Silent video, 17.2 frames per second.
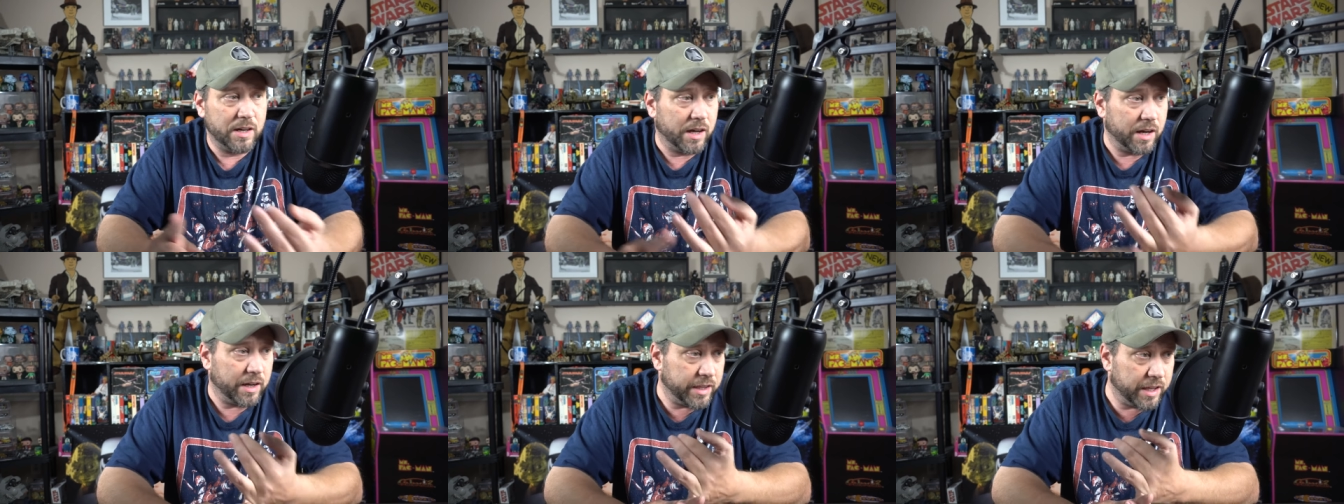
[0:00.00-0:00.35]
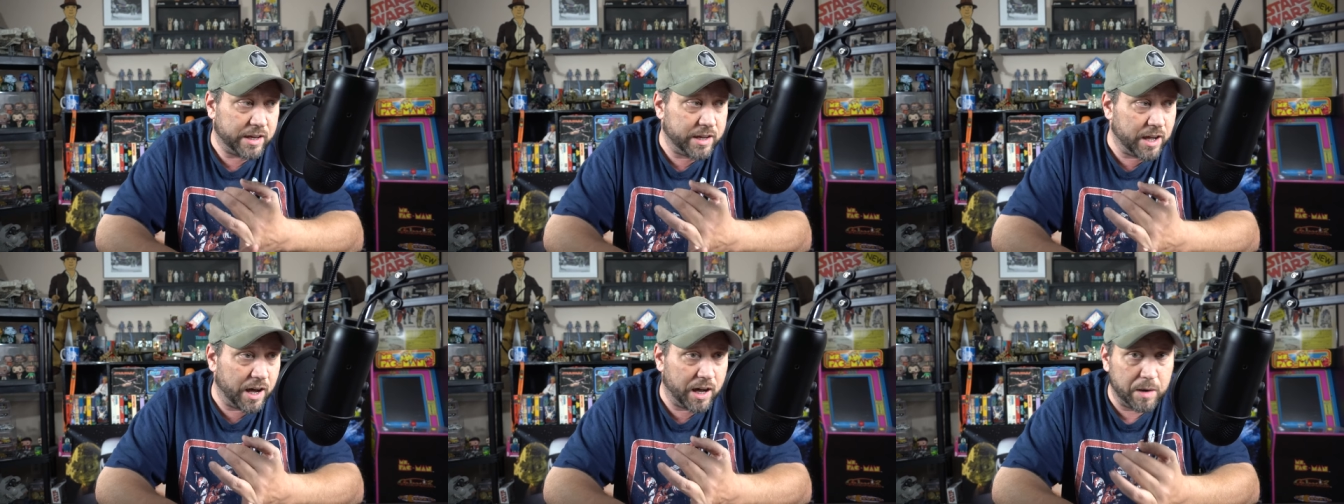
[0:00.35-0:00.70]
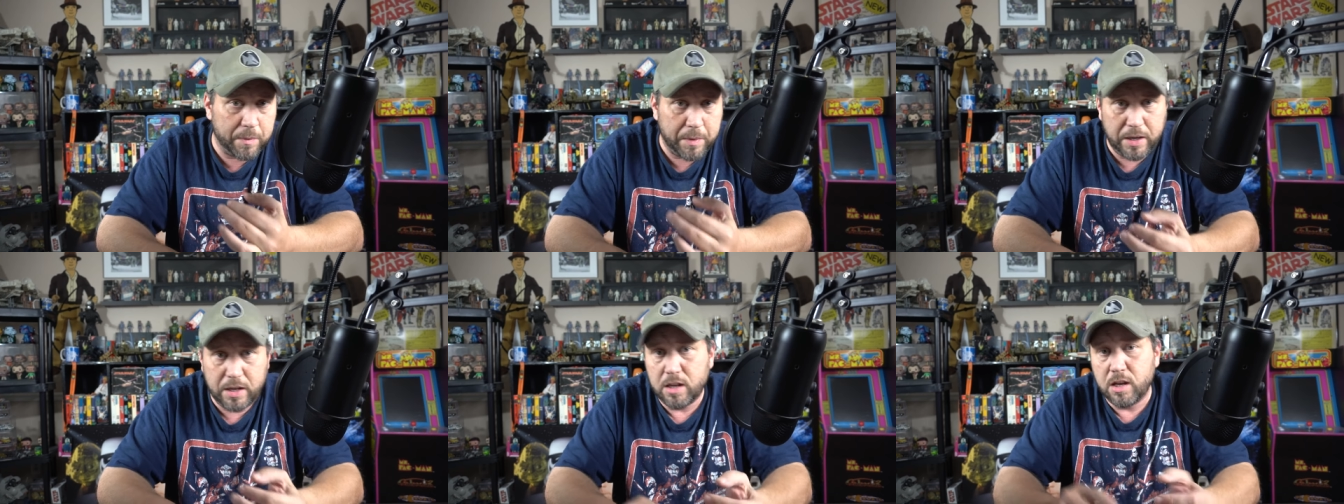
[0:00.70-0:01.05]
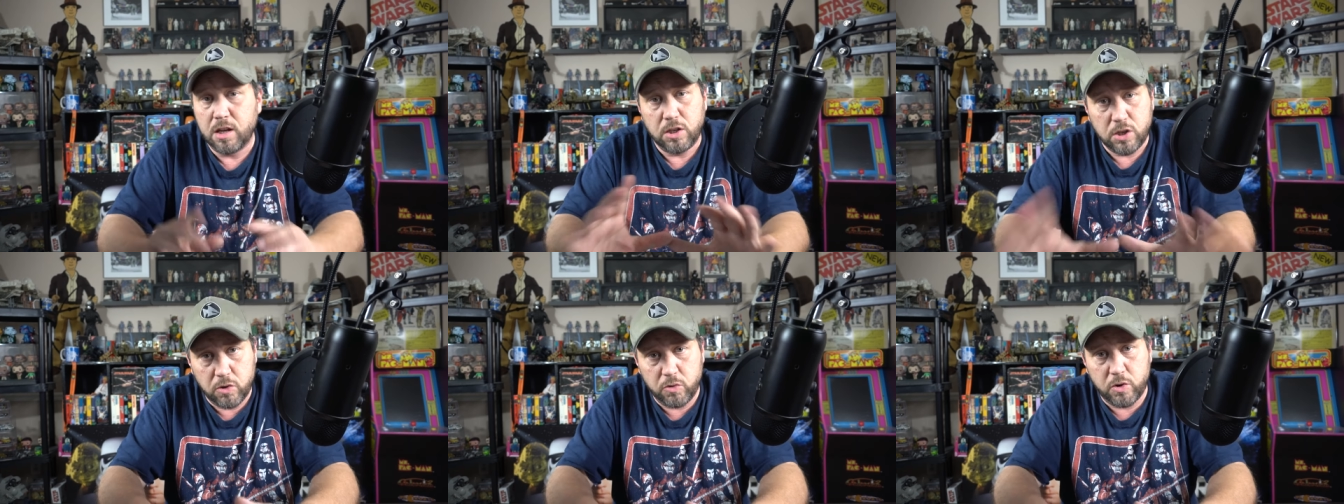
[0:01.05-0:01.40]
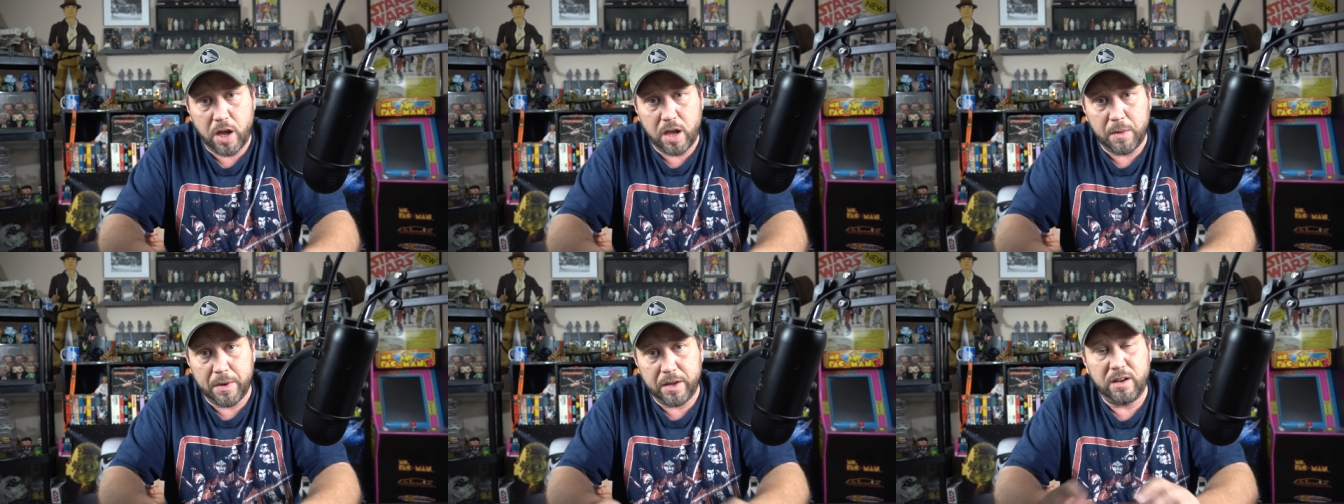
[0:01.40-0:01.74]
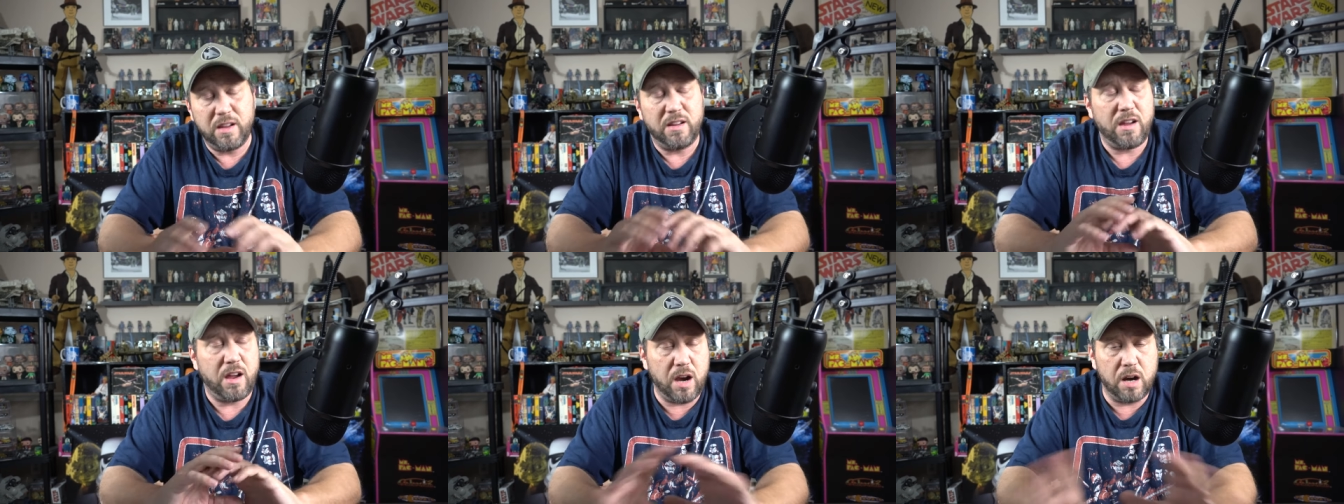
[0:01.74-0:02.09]
uh, the economy, you name
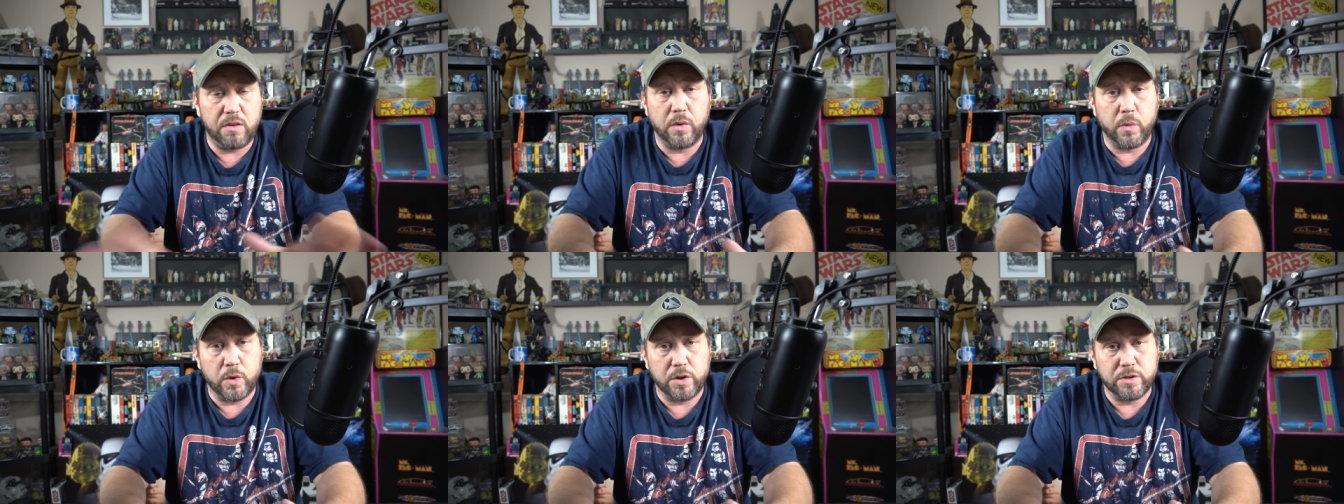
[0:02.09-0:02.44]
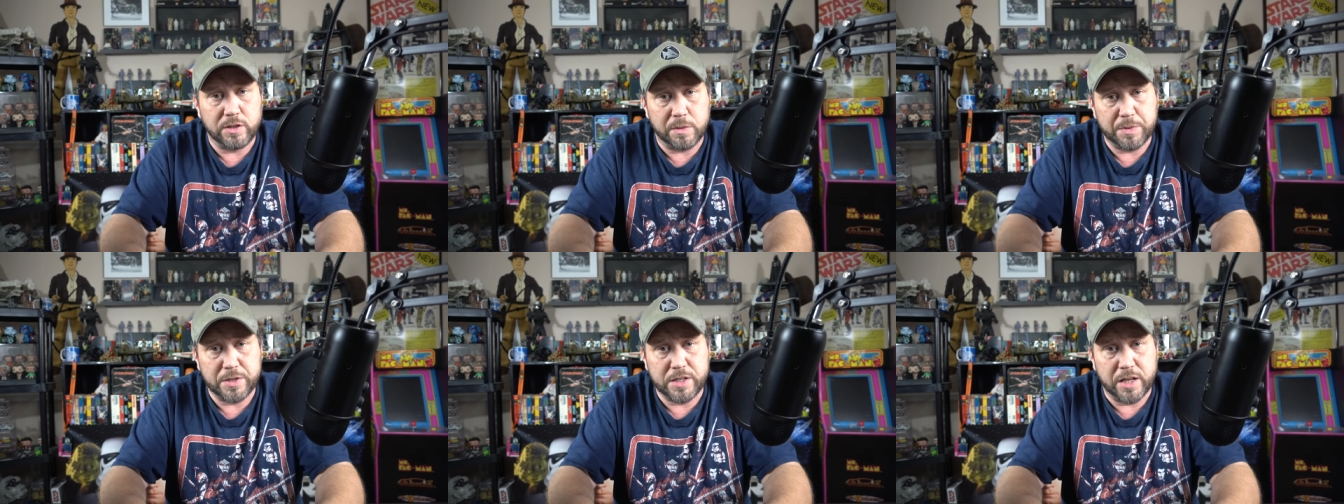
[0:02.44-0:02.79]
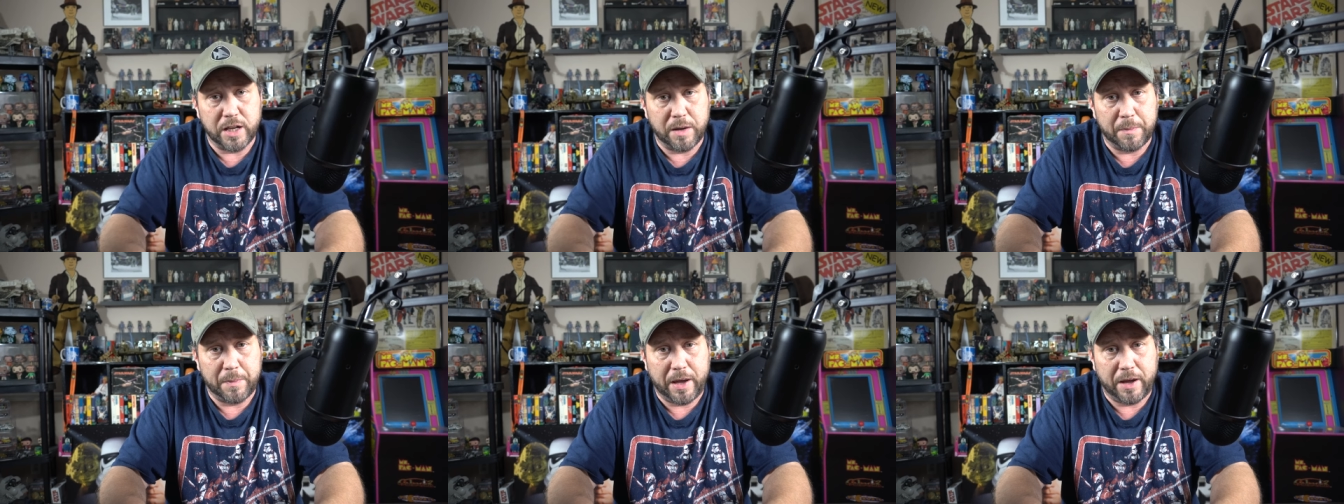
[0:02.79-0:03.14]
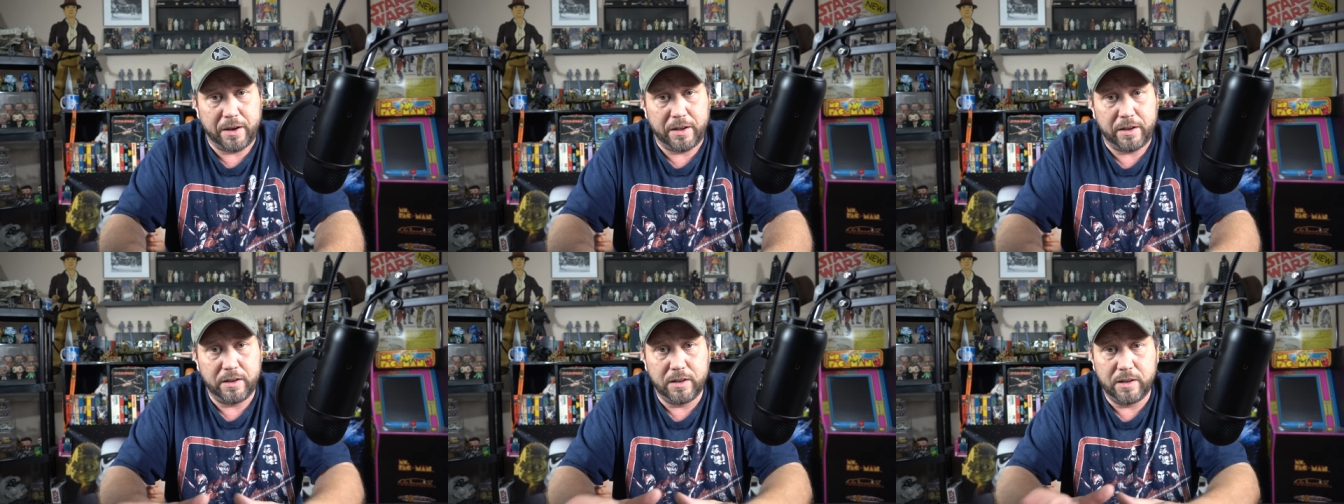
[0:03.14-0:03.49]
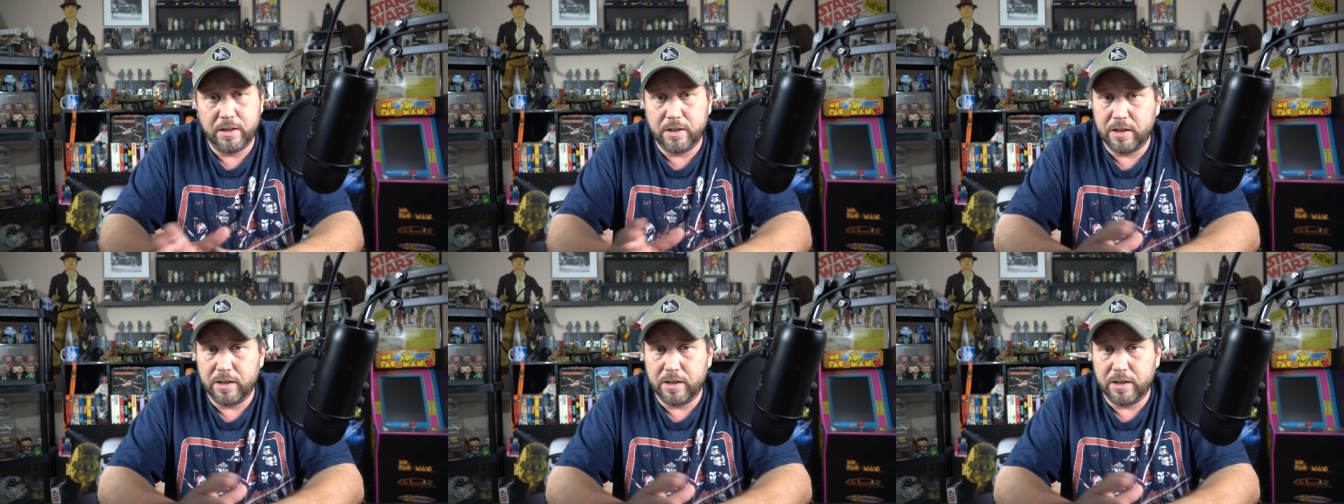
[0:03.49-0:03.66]
it, everyone's upset about it.